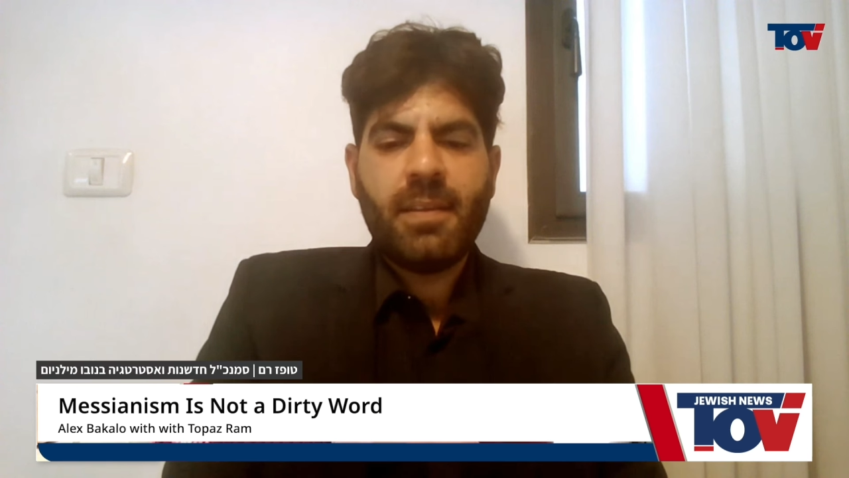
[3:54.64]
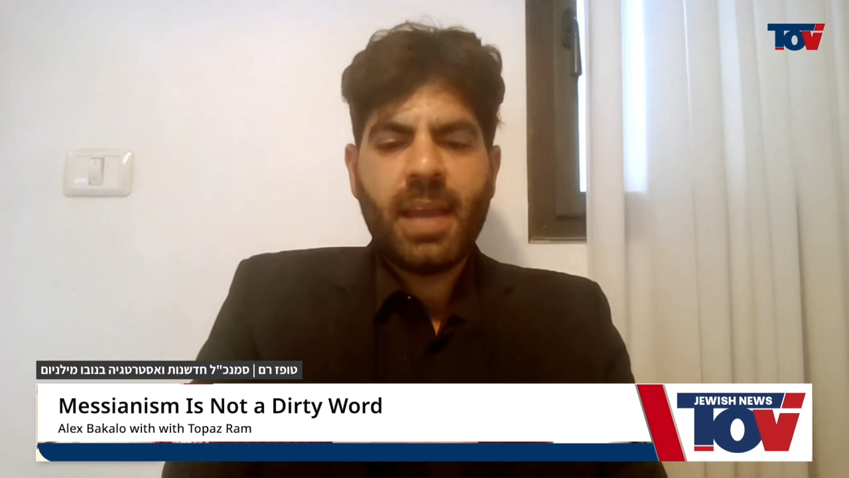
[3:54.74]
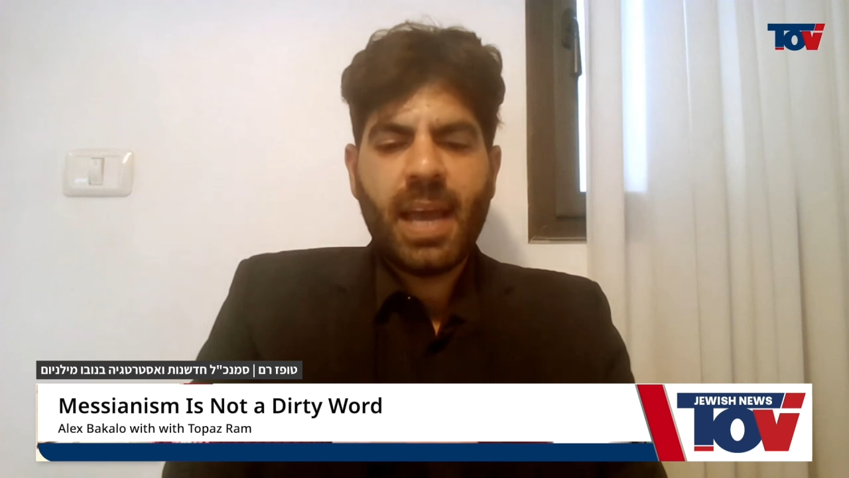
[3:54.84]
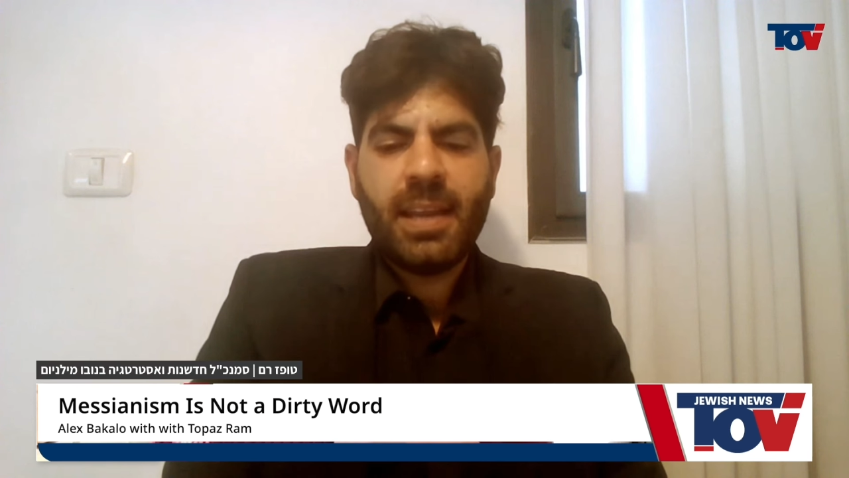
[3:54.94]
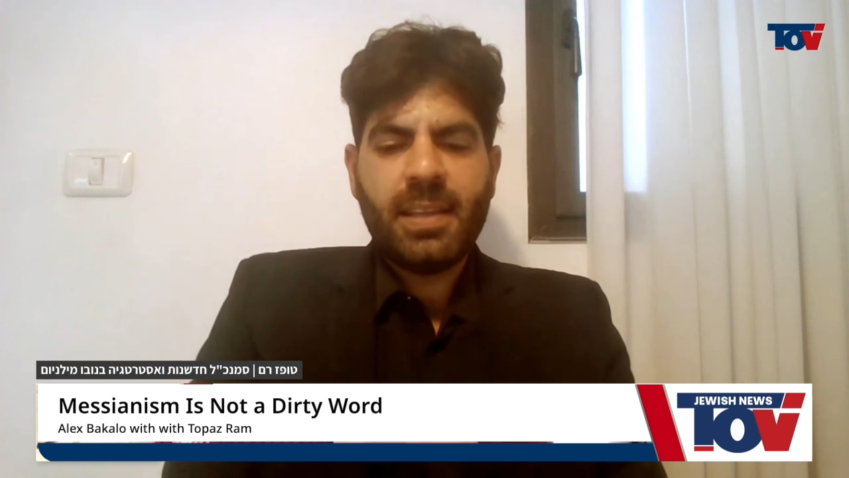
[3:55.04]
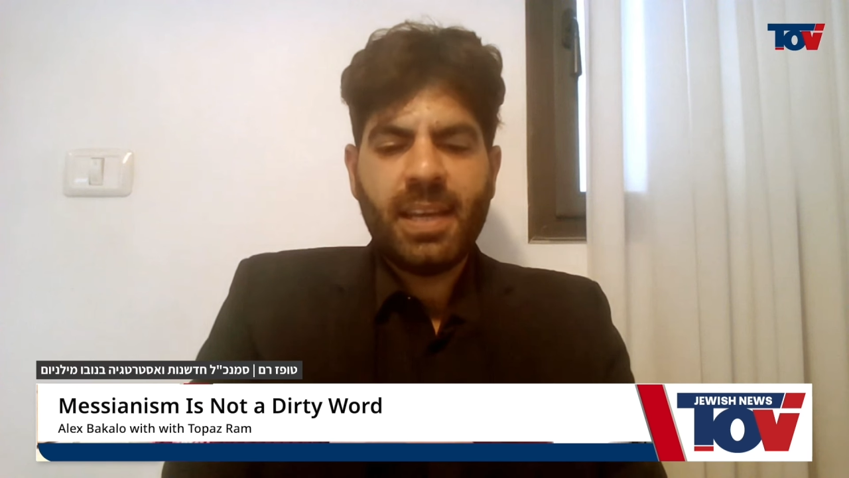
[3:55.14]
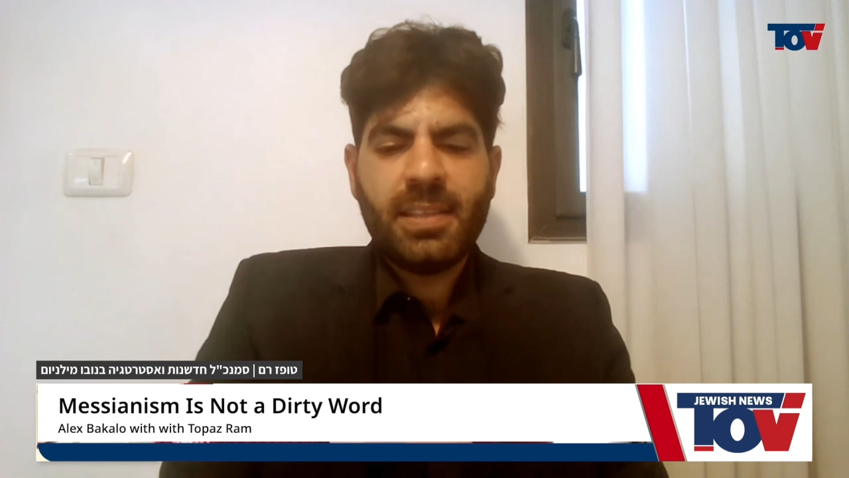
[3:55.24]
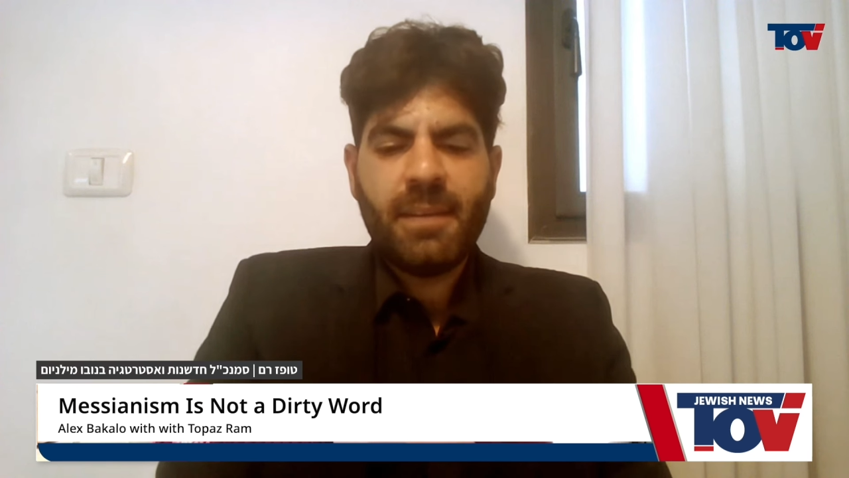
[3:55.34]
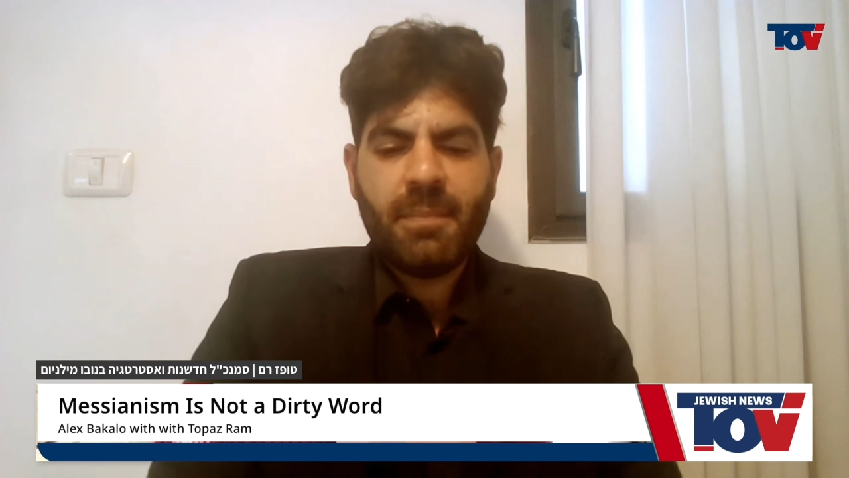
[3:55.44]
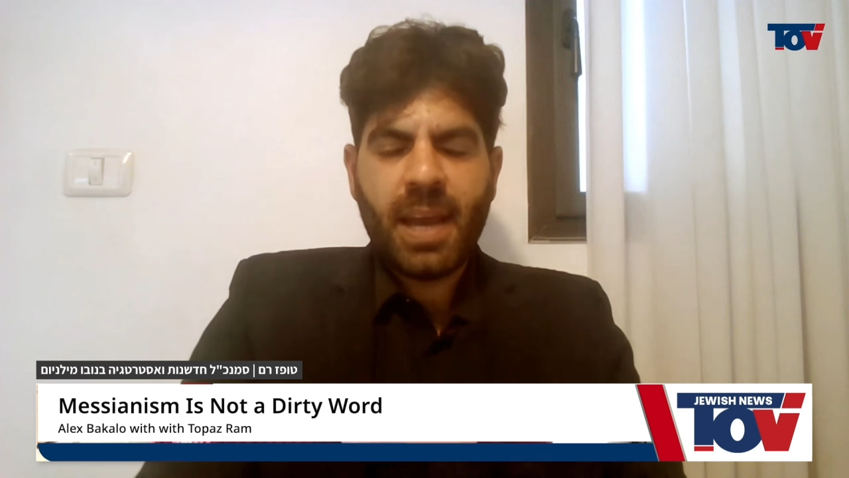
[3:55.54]
it
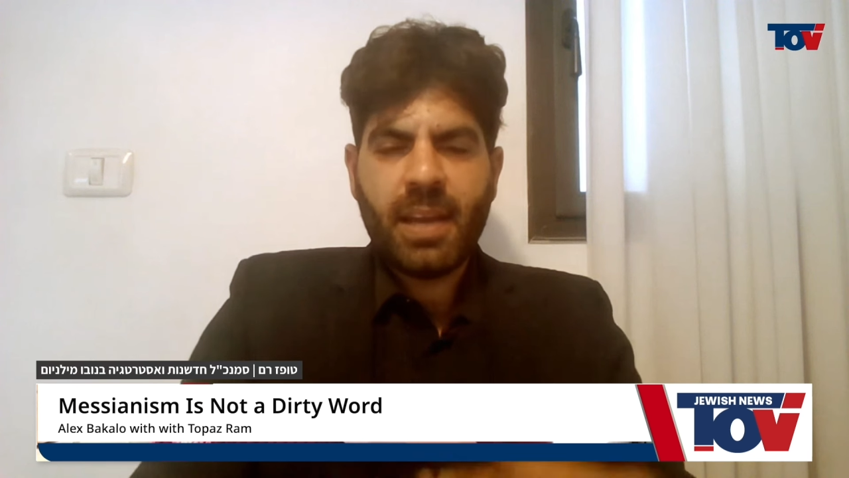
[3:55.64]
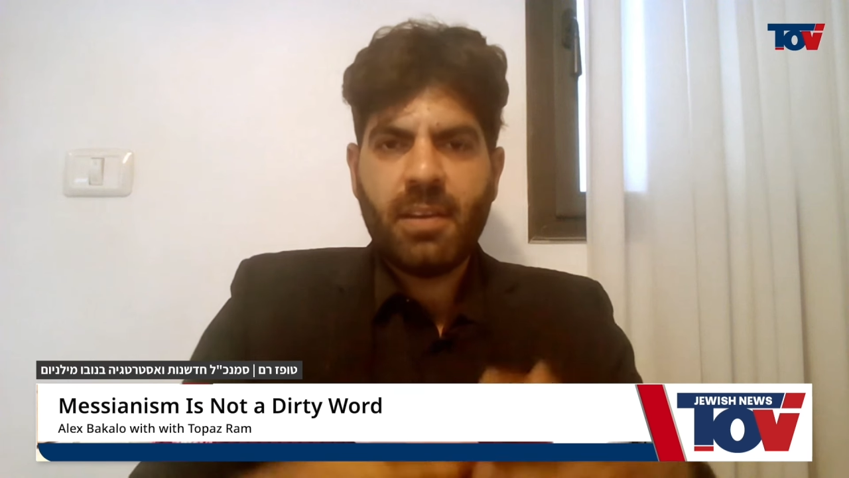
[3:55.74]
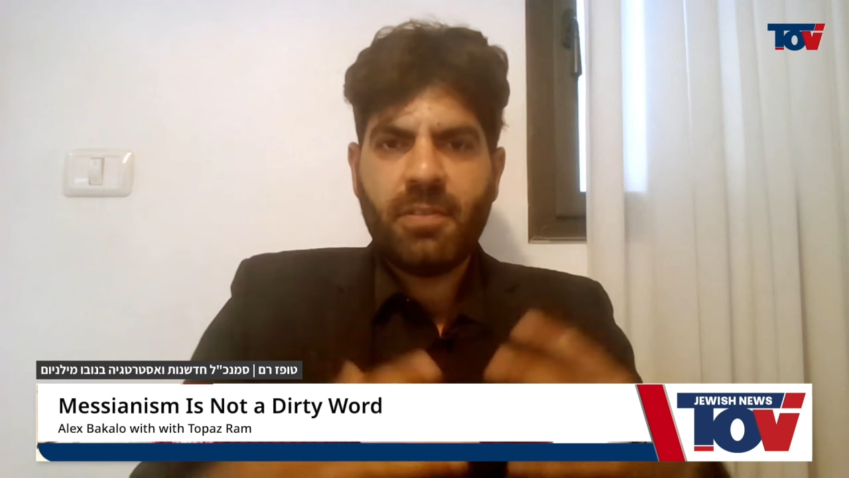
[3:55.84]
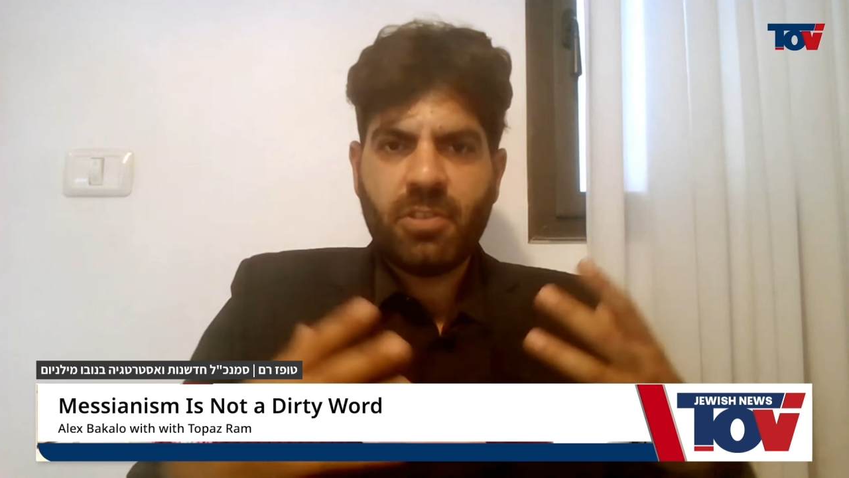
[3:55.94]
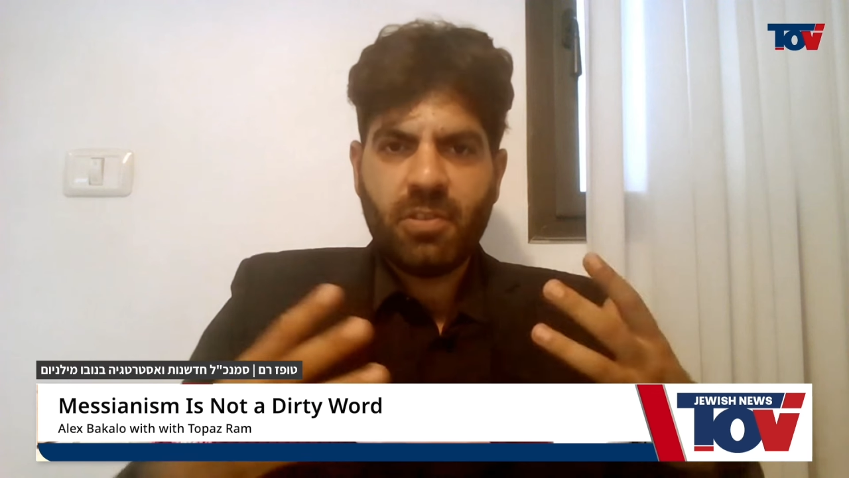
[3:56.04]
doesn't matter if